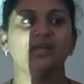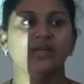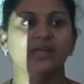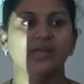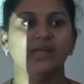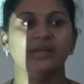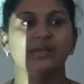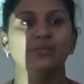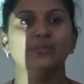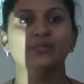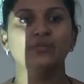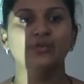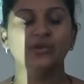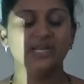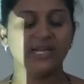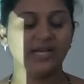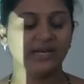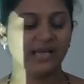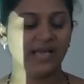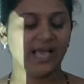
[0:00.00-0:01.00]
a
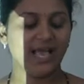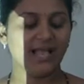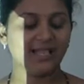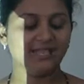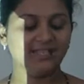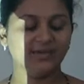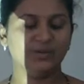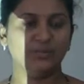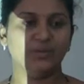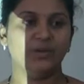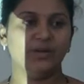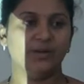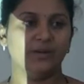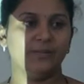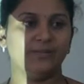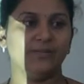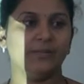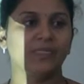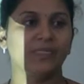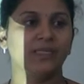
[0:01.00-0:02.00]
Boolean algebra.
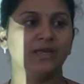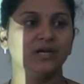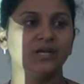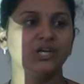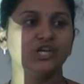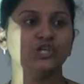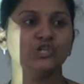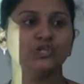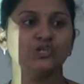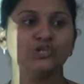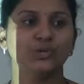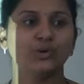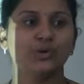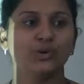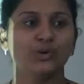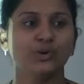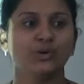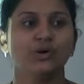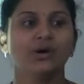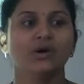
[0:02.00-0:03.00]

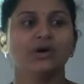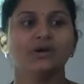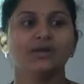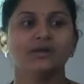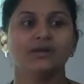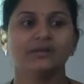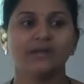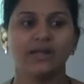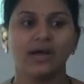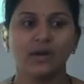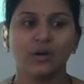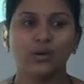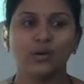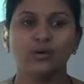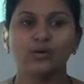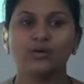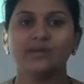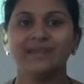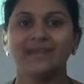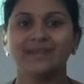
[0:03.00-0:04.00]
So
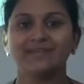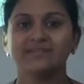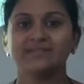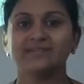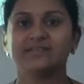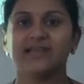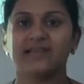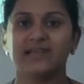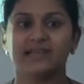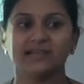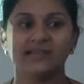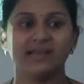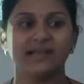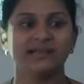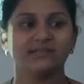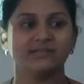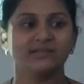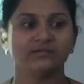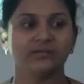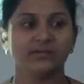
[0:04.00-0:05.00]
now let's take
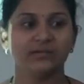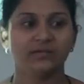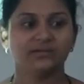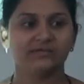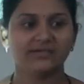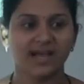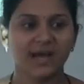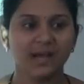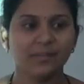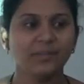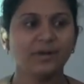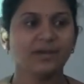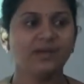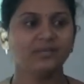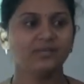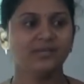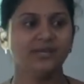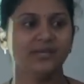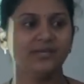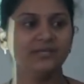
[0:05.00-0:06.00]
an example
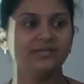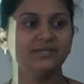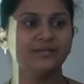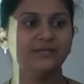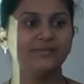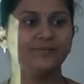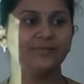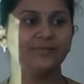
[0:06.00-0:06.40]
of this.